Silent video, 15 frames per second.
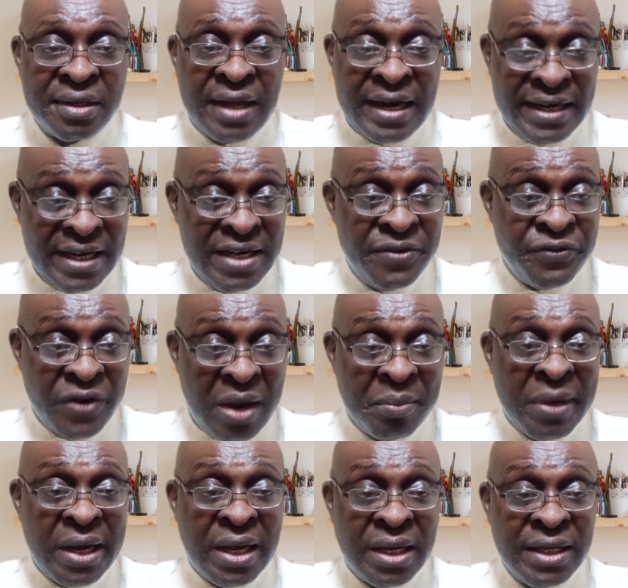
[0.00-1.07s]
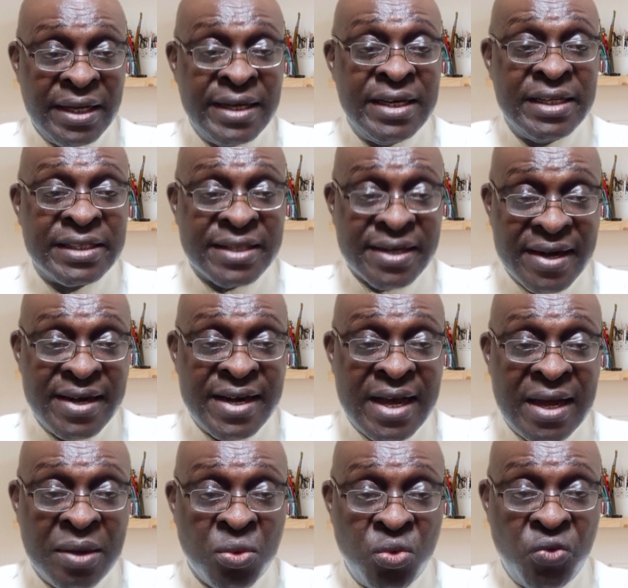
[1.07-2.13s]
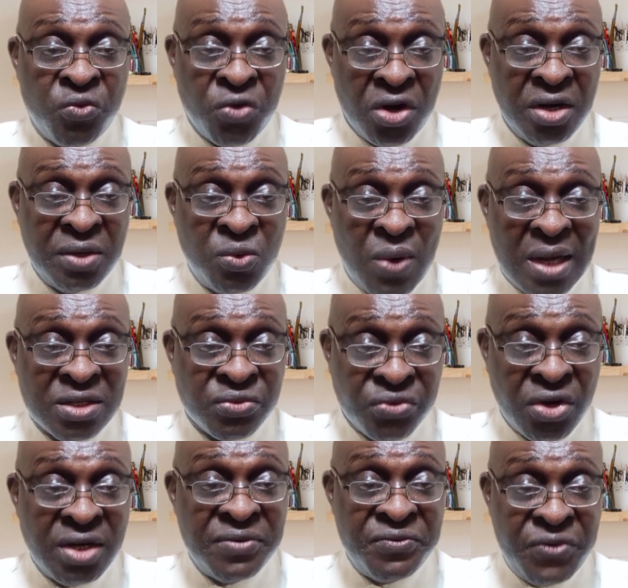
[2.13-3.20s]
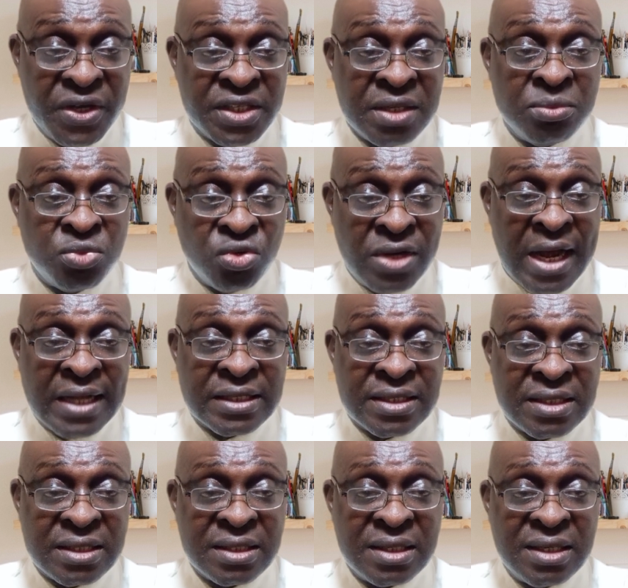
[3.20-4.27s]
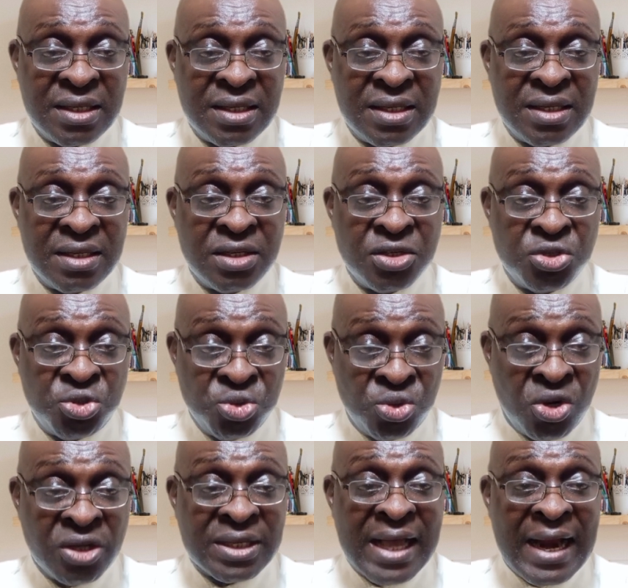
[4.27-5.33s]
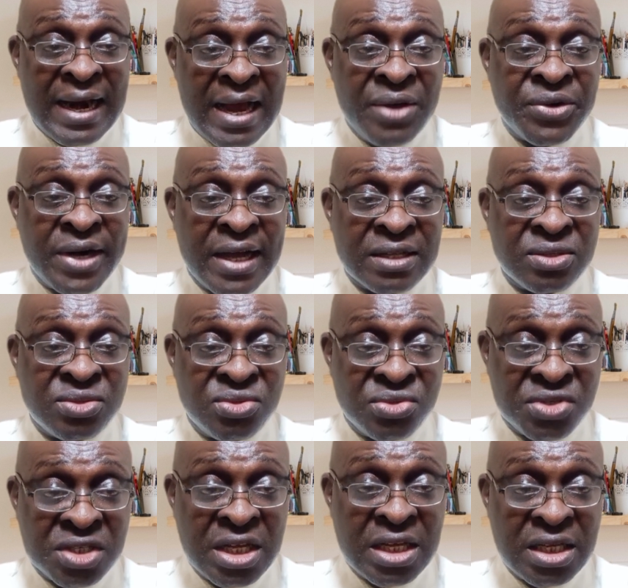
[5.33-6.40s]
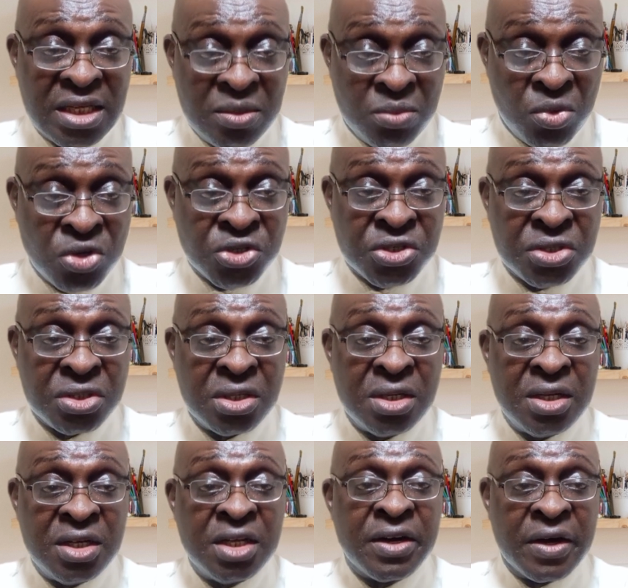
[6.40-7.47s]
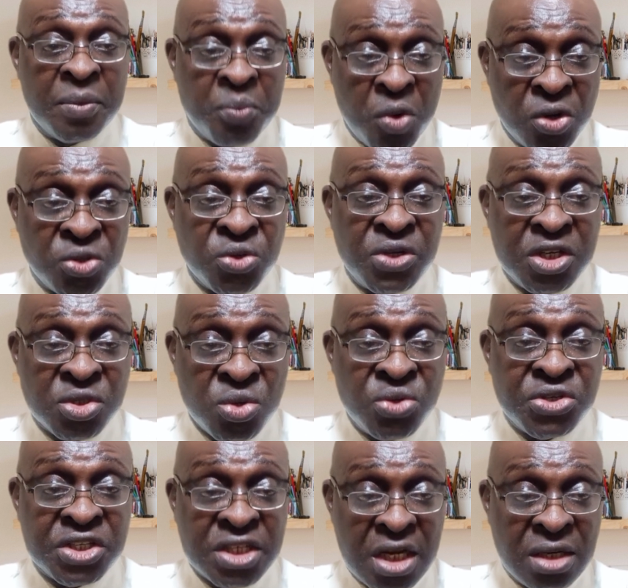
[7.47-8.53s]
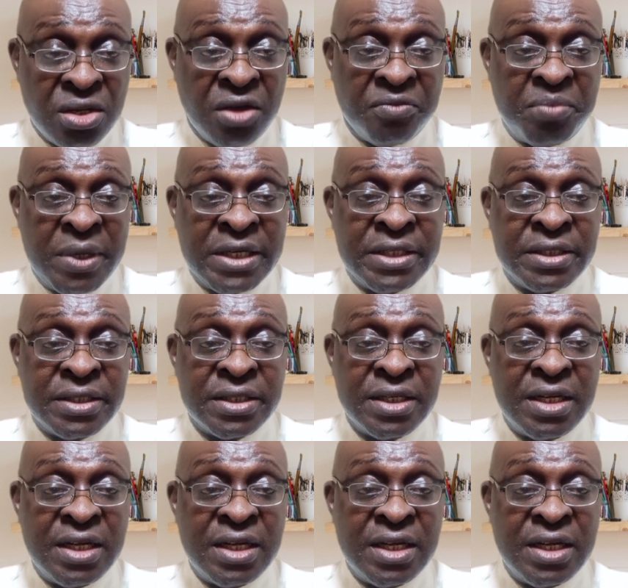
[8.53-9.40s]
And any farmer, any trader who has fallen victim to that should not allow that to stay. He must report to his own state government.